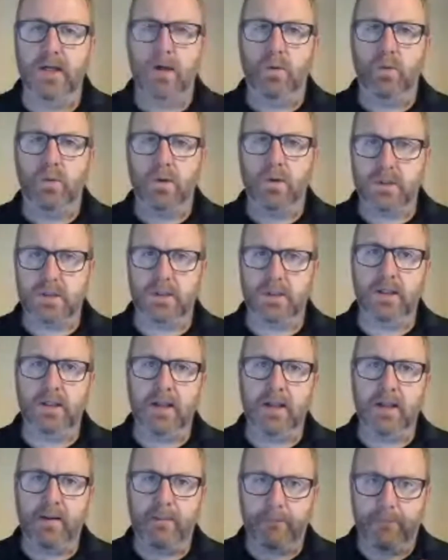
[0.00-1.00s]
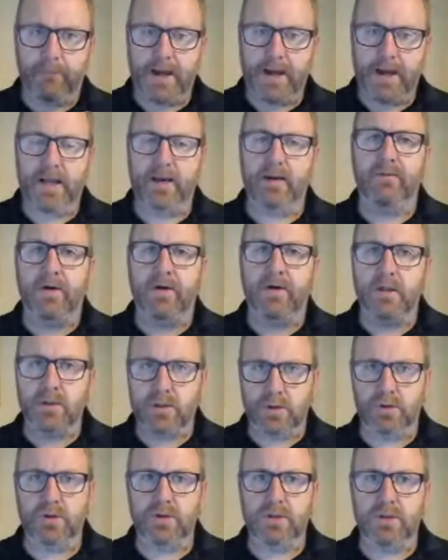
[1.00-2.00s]
We're still in that pattern of
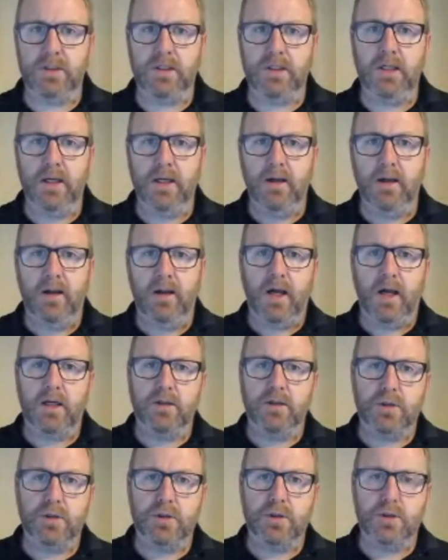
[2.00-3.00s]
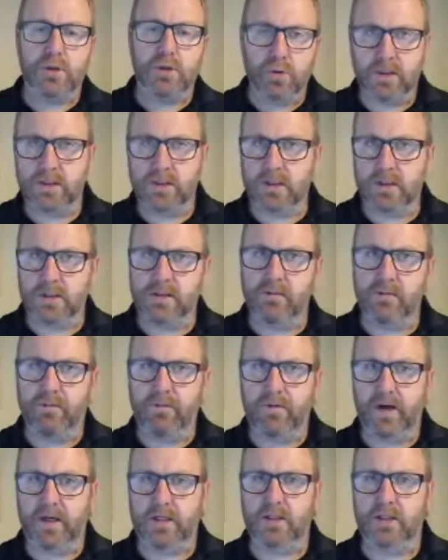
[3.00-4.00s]
uncertainty, and you're still going to see some
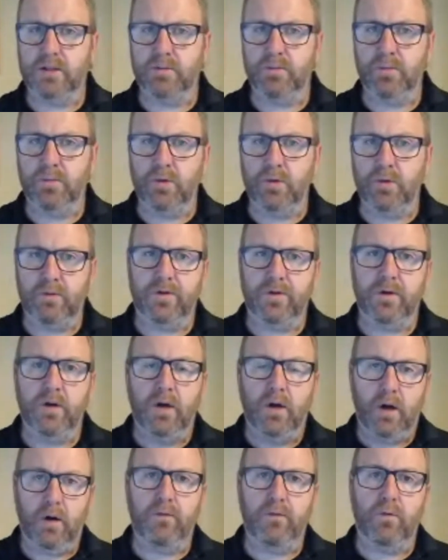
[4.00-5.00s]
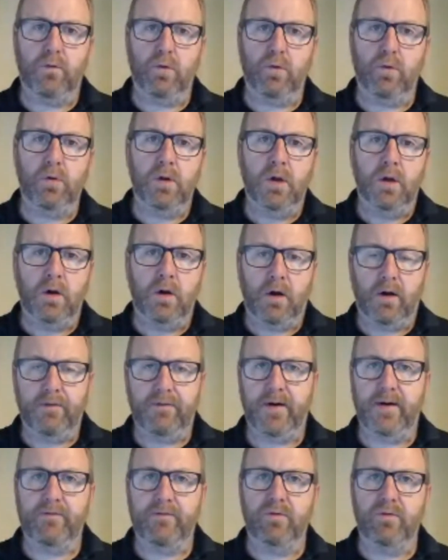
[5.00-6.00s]
fractious moves. Overall, I
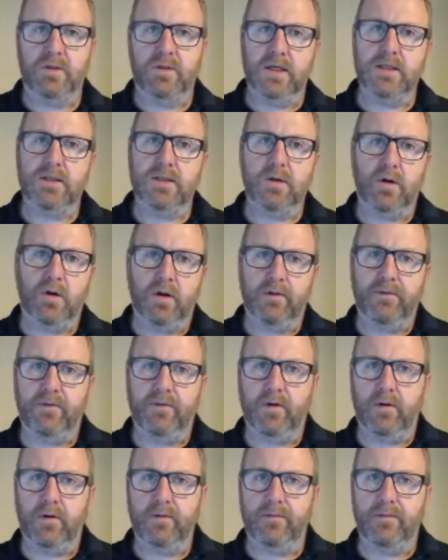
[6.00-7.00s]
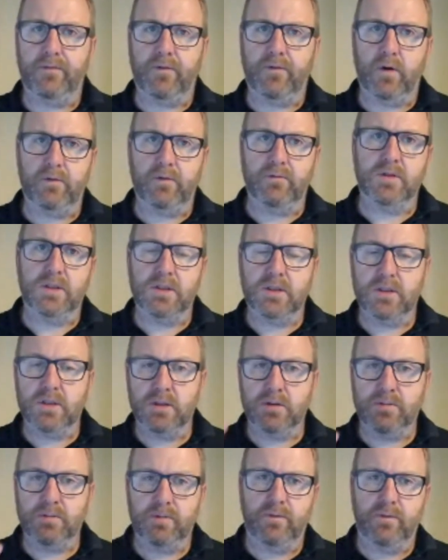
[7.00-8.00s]
favour a test higher to find resistance
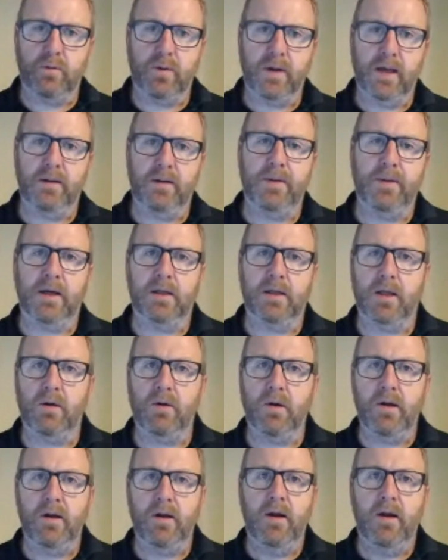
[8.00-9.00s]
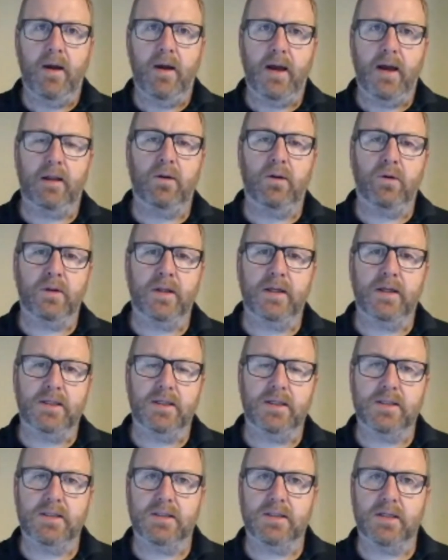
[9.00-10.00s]
before we head back lower. How long that
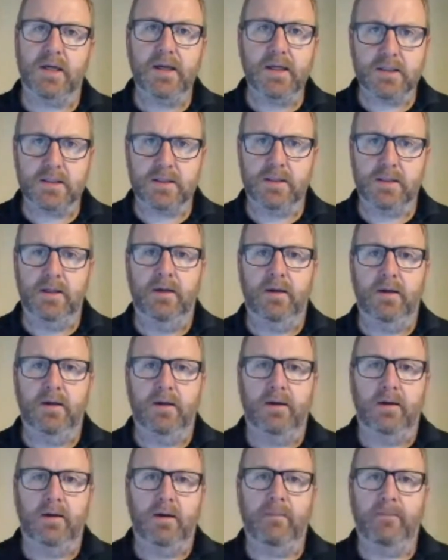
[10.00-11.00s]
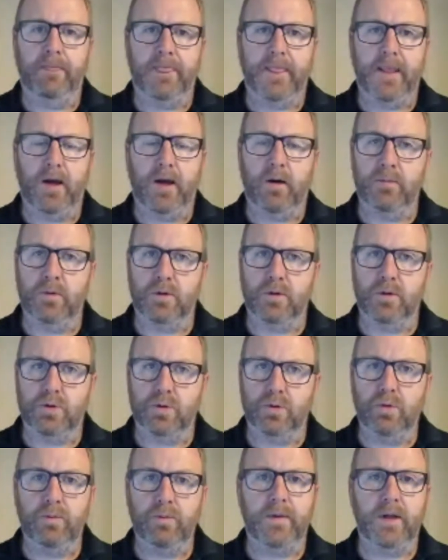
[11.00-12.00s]
test takes, I'm not sure.